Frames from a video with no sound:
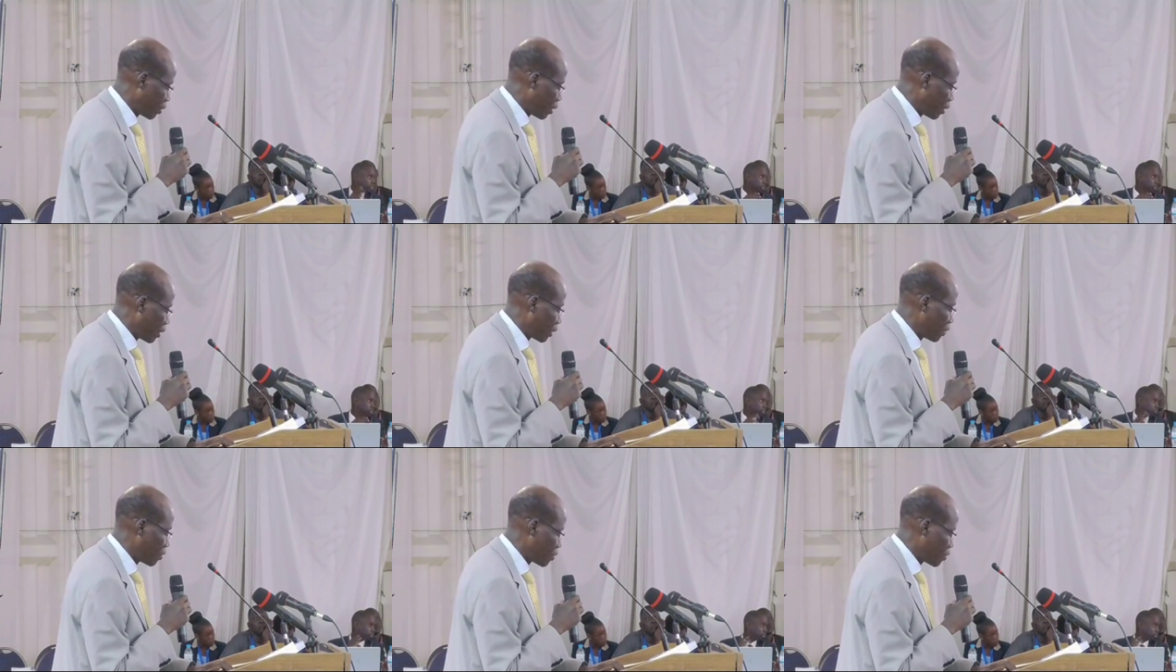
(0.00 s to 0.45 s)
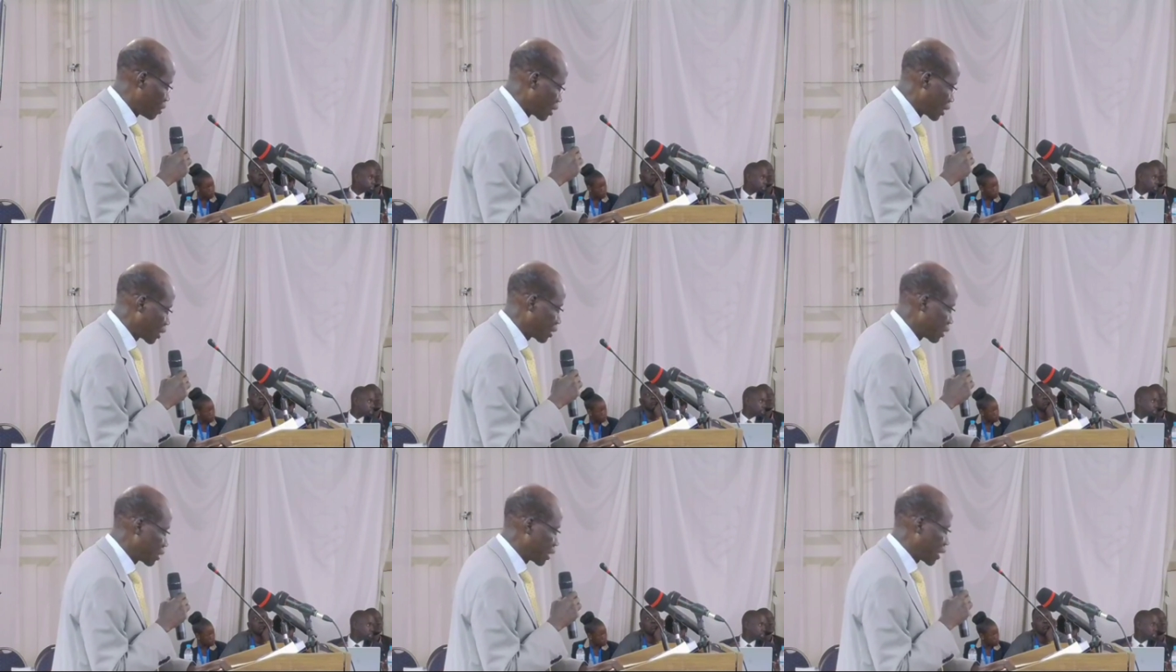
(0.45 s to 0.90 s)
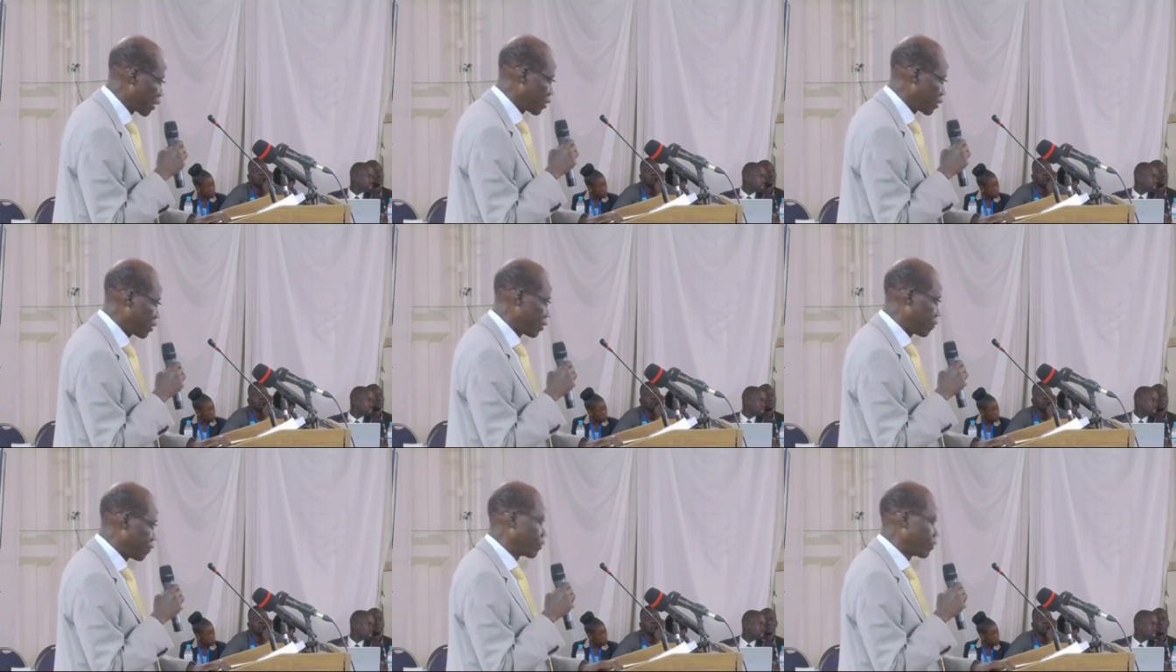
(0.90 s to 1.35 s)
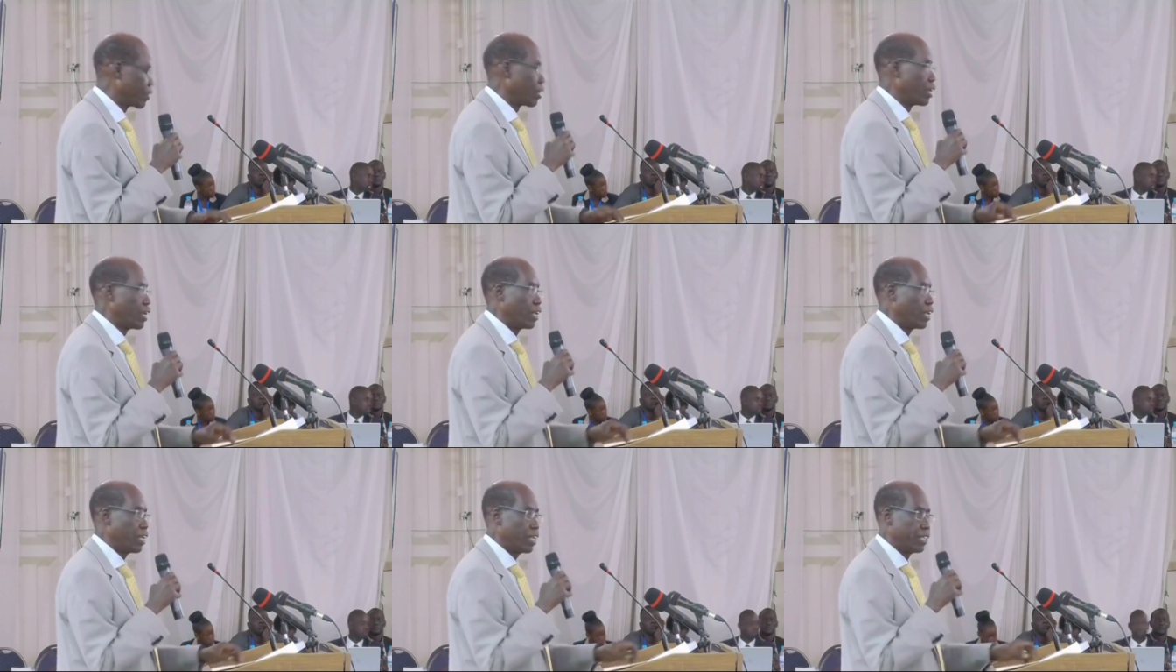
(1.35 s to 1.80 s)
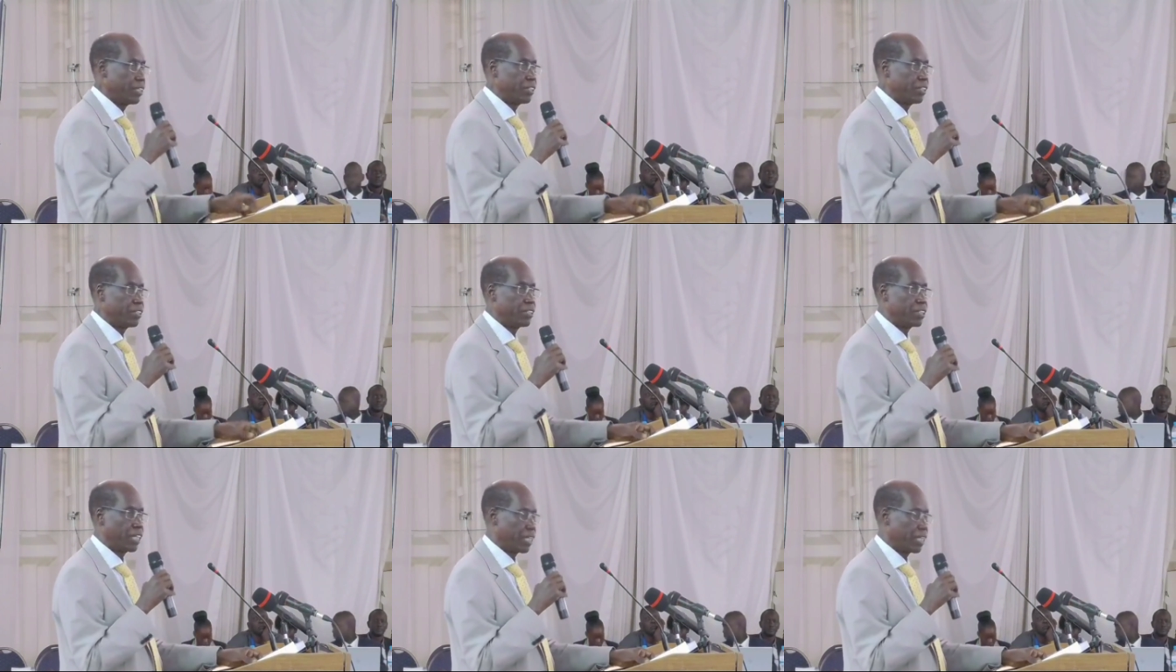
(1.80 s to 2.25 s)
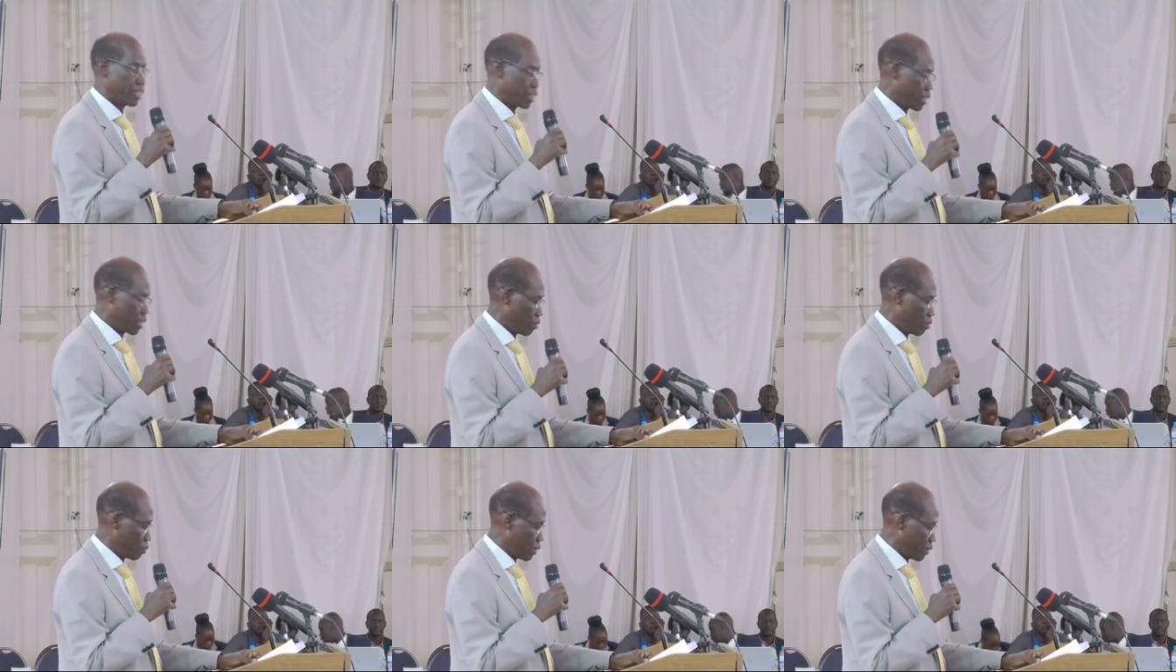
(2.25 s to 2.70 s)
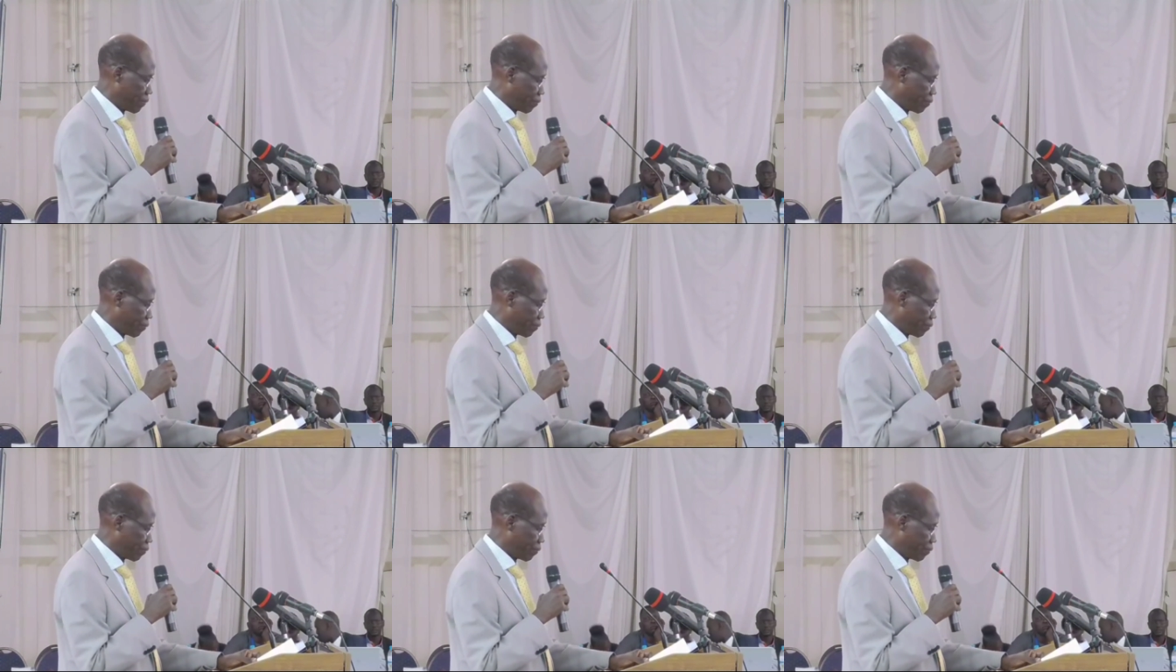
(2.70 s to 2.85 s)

Distinguished guests, ladies and gentlemen,